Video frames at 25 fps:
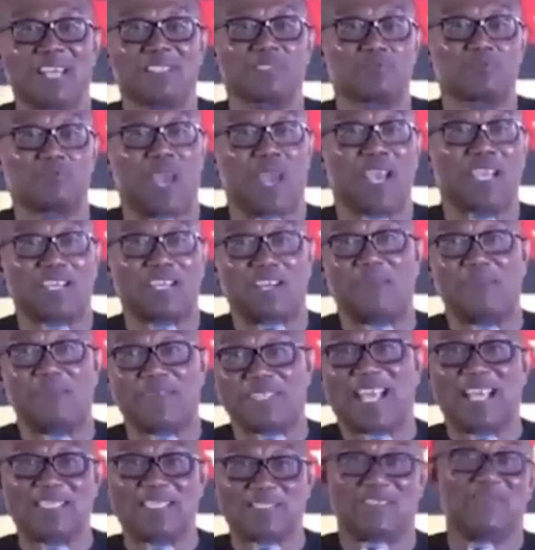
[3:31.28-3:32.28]
square
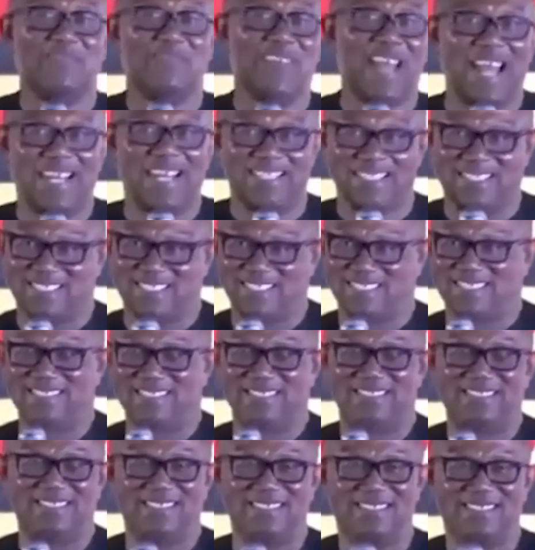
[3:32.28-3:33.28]
kilometers of land.
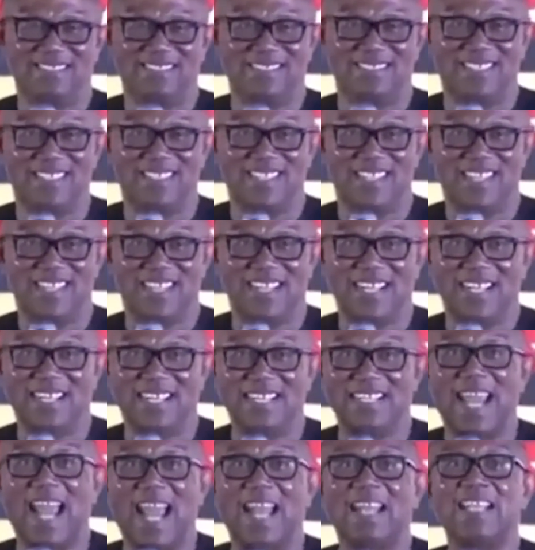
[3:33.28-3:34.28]
That